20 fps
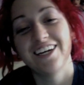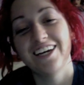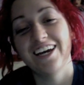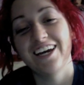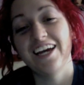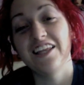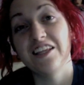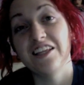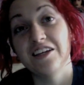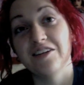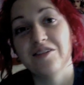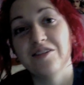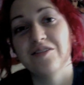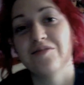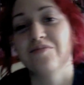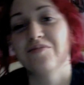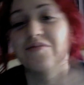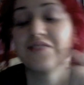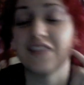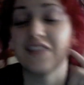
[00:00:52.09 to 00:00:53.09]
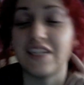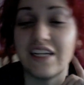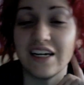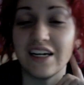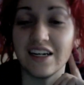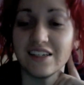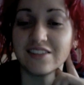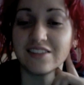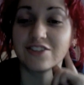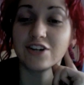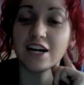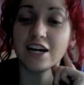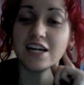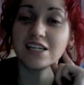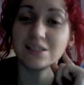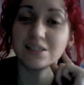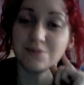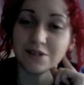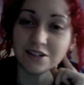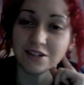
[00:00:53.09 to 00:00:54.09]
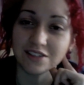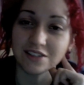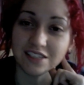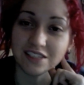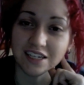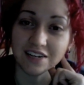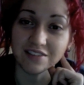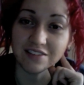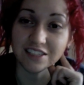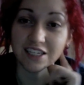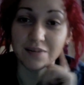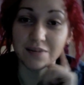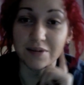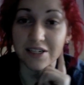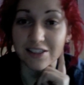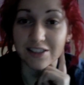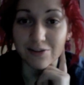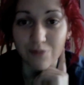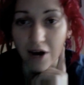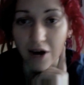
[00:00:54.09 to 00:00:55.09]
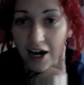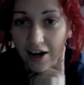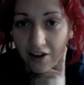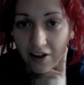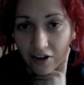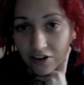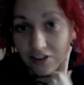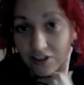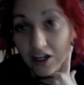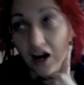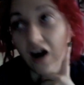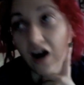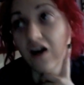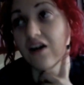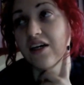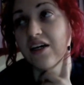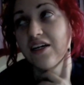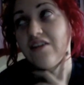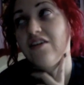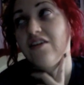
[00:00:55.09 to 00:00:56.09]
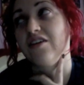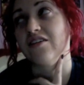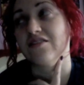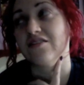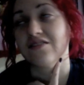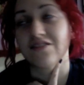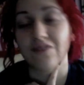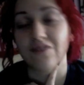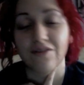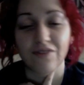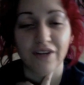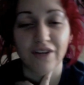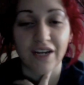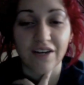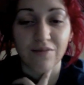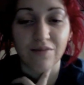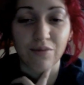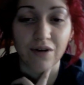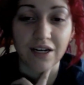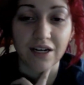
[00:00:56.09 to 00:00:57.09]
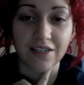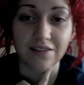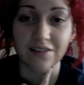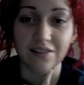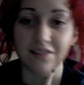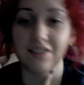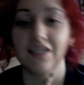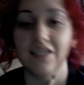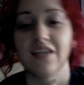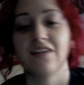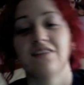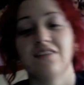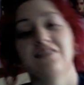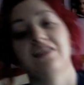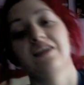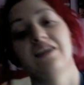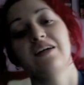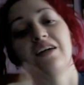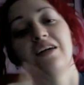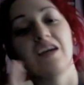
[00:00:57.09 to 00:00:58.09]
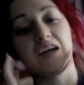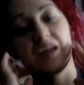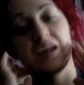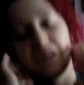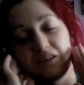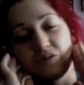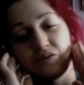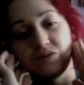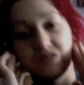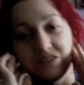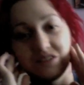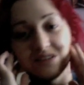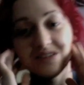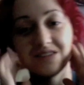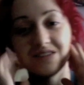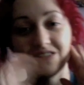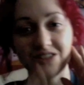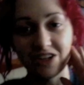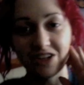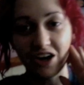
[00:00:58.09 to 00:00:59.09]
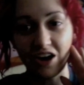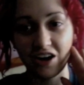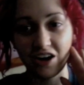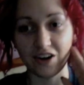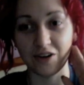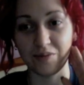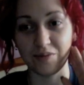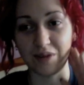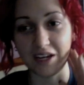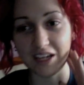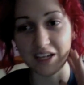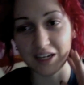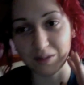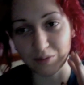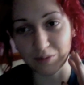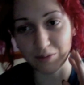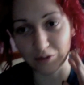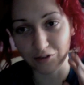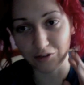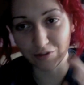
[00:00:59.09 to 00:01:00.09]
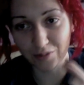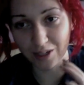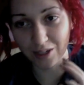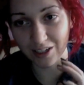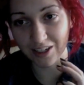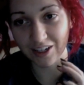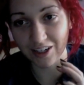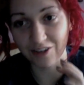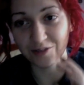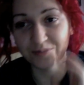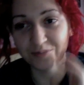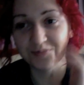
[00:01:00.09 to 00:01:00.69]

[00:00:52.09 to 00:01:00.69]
and then the uh, tragus piercing every time I smile or talk it hurts so I feel like I braces again cuz I can't I don't want to talk or make any movement, you know.